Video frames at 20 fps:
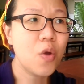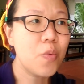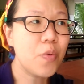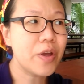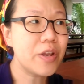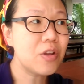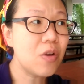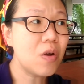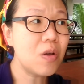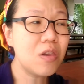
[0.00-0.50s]

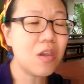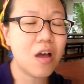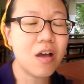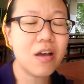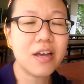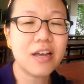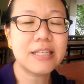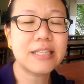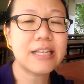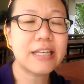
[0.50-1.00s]
We're no
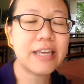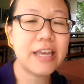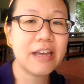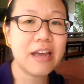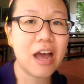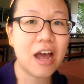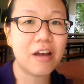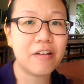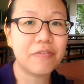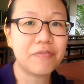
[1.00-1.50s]
longer
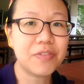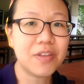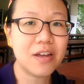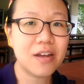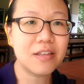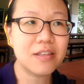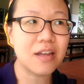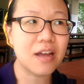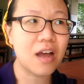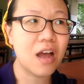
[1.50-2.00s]
seeking
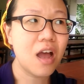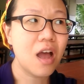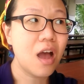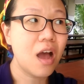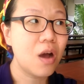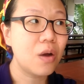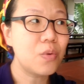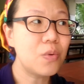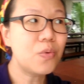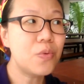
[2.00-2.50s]
after the
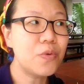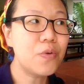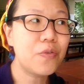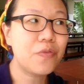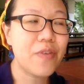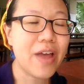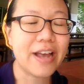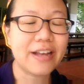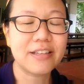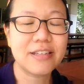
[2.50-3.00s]
ooh
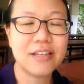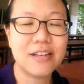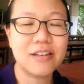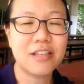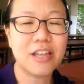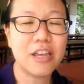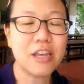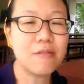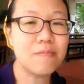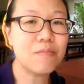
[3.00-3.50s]

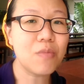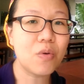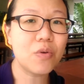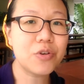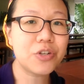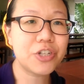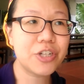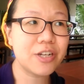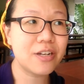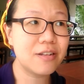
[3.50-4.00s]
factor, the
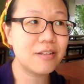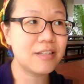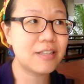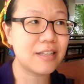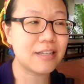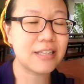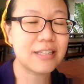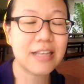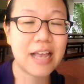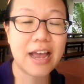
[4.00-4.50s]
emotions,
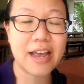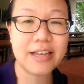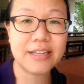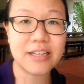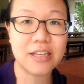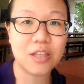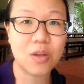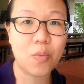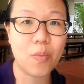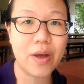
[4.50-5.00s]
the
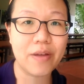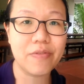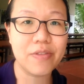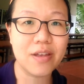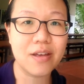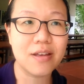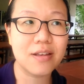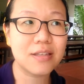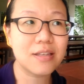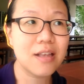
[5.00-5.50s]
signs and the
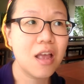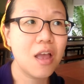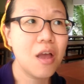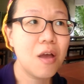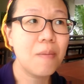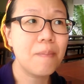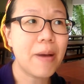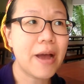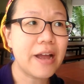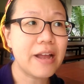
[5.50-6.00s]
wonders,
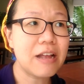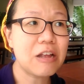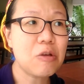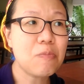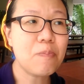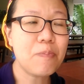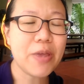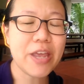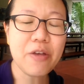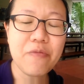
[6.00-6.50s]
but
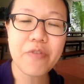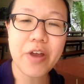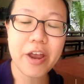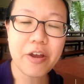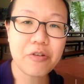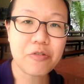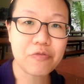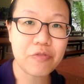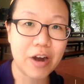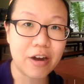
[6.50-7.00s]
being
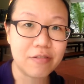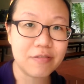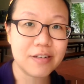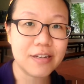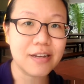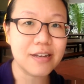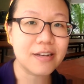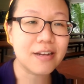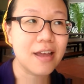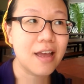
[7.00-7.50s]
very
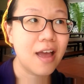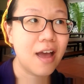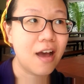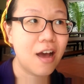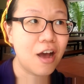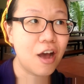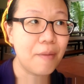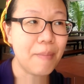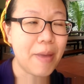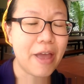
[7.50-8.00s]
grounded
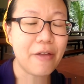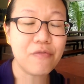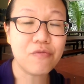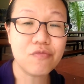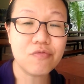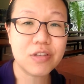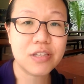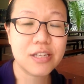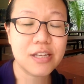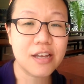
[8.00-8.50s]
and
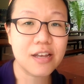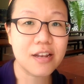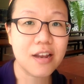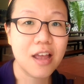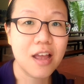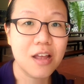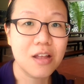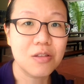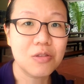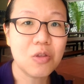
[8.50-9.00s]
rooted,
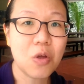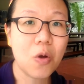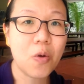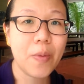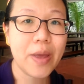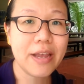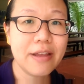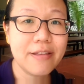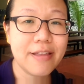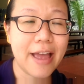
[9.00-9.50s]

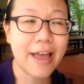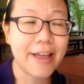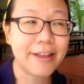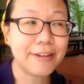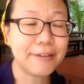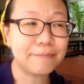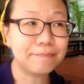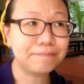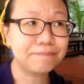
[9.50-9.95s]
knowing that